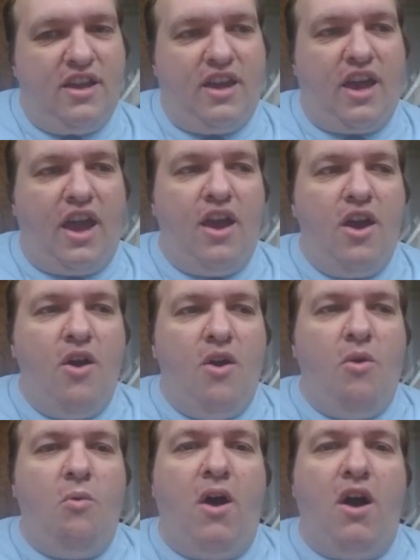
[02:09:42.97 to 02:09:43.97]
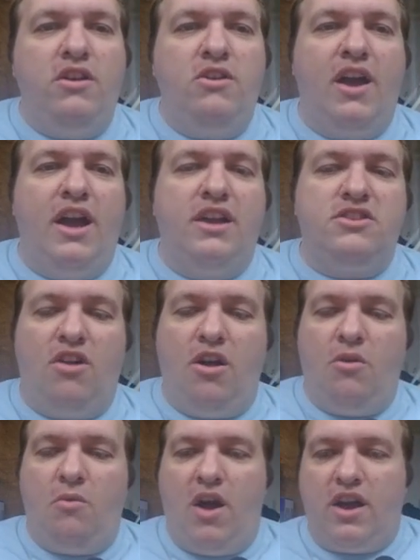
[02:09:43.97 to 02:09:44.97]
Okay. While you guys are all
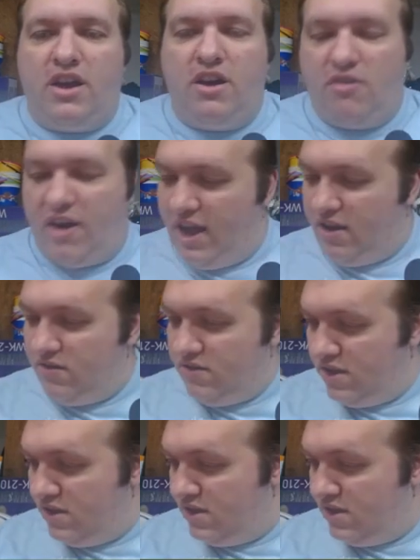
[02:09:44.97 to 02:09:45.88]
walking around,